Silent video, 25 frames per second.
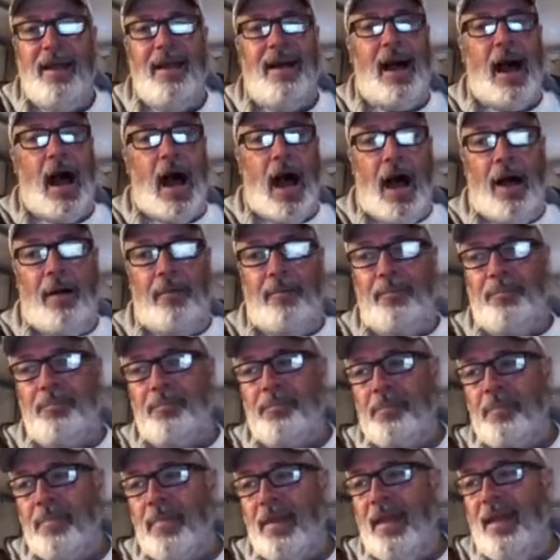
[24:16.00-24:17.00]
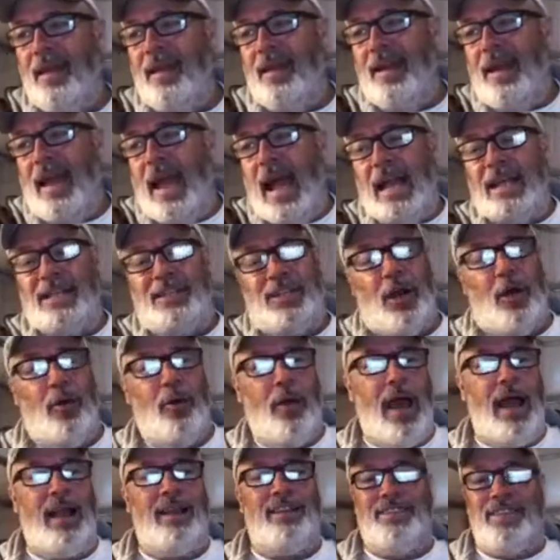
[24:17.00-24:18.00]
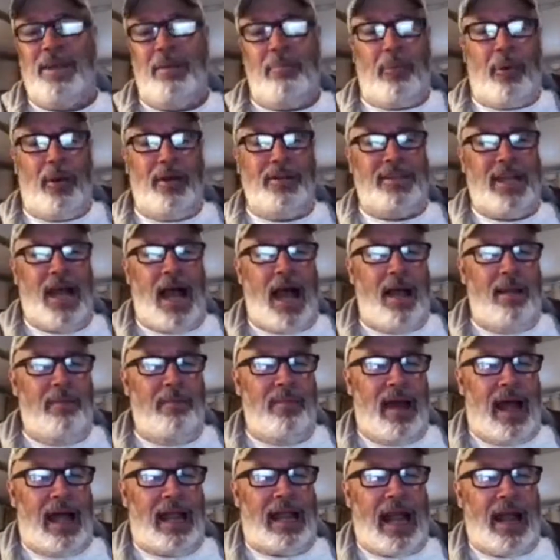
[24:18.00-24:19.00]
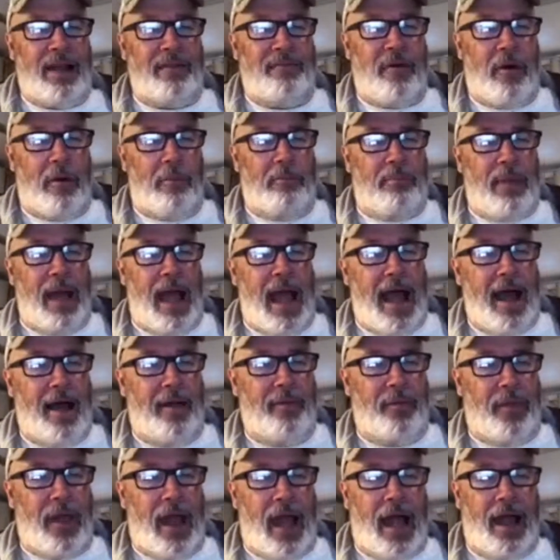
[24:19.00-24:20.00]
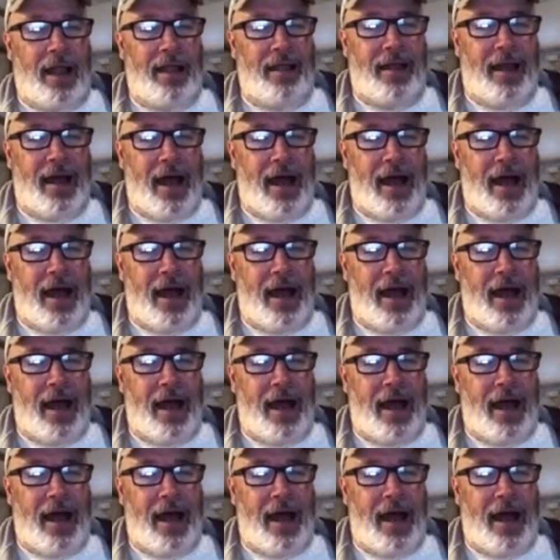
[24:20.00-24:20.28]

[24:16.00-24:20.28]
And so at some point in time, I kind of felt bad that,